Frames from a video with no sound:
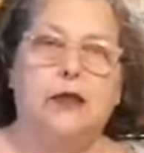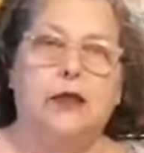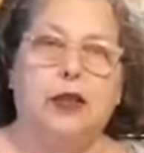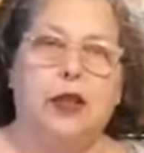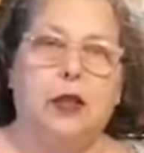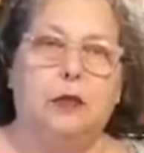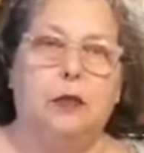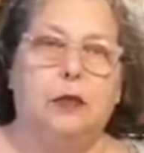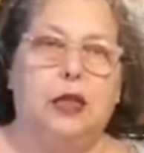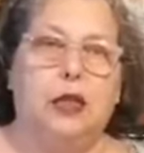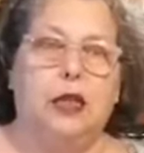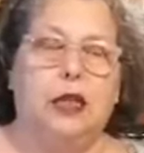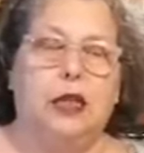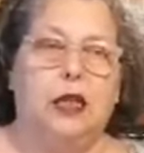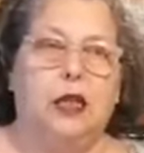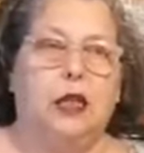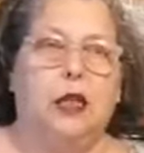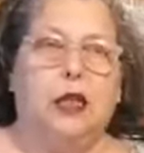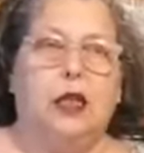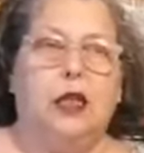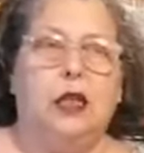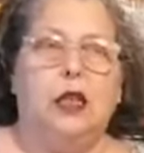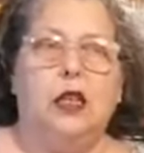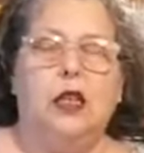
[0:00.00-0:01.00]
It can be,
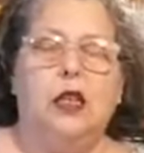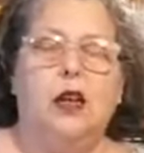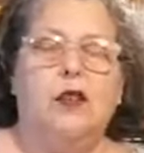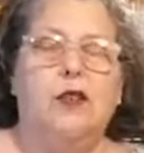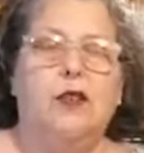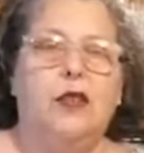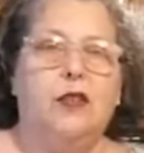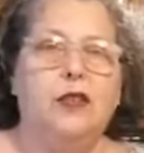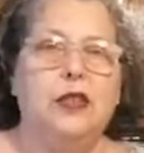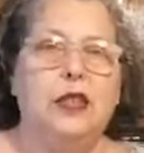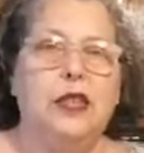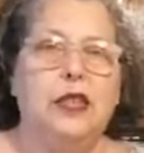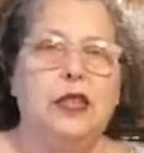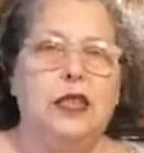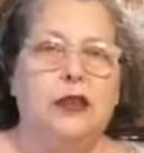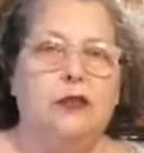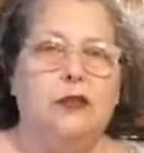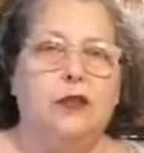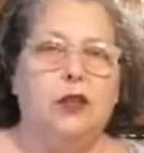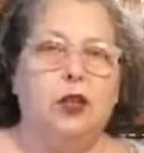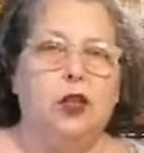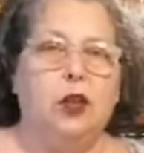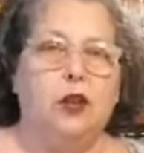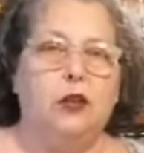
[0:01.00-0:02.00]
$50 to
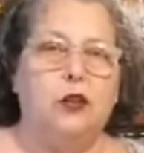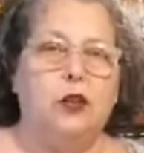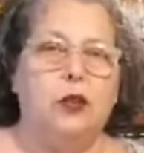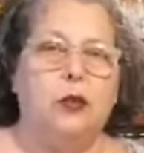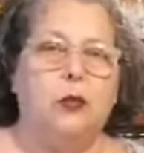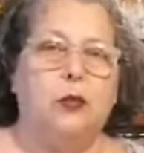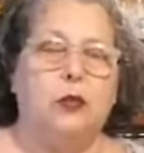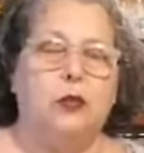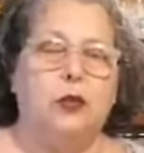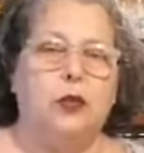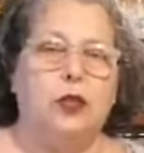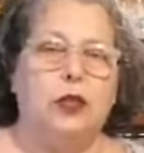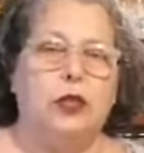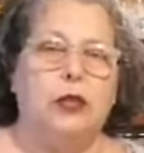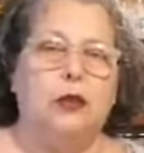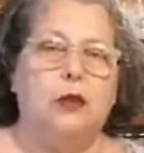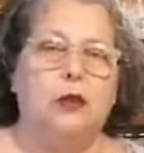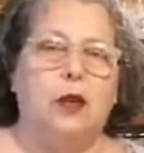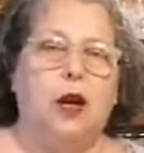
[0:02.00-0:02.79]
$70 a person.